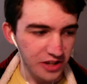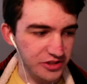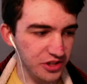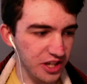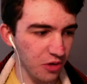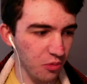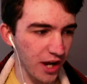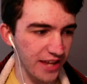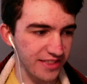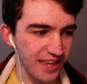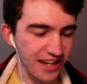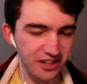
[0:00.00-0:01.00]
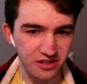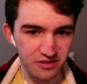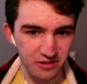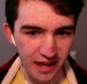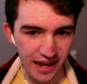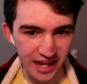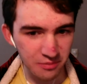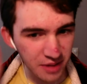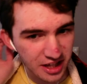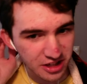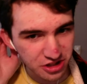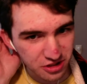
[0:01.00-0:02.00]
So yeah, wait, that
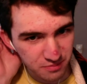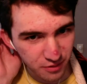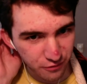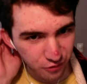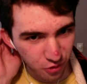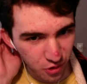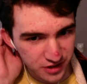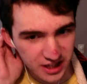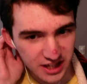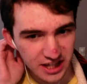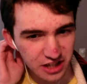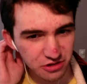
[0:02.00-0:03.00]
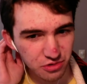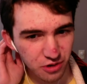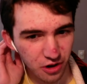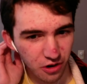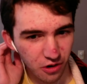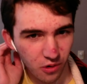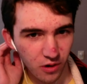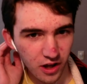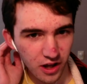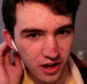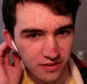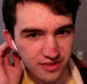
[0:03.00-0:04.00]
animation before in the intro,
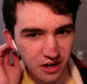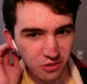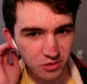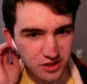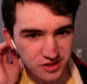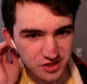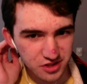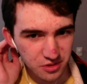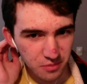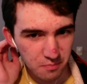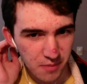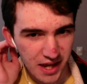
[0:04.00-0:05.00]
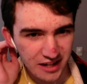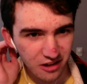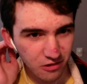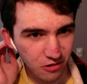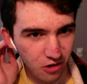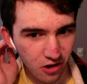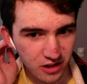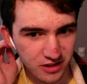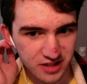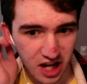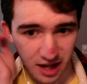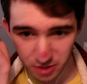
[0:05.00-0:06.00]
that was made a long
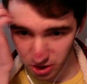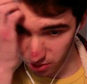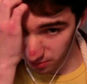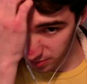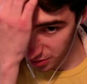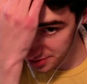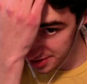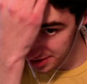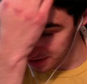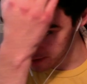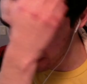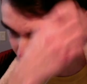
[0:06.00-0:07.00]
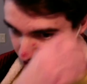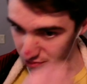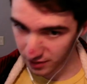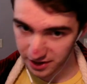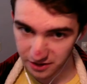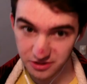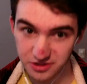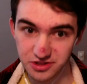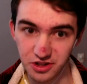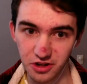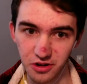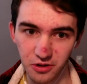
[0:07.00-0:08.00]
time ago and posted on their Twitter,
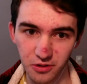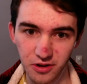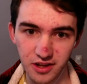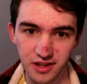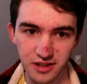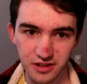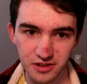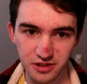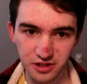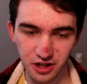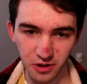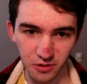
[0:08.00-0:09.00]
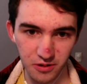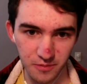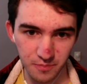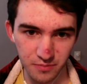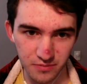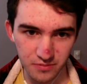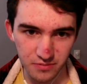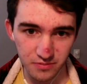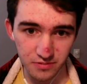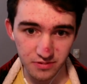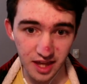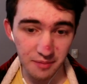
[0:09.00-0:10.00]
so, you know,
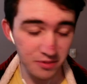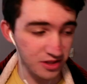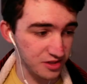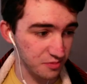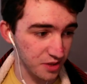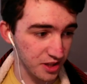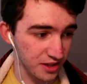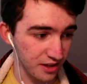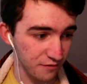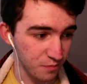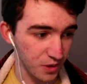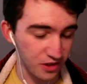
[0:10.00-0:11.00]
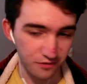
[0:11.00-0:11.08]
that must mean they've been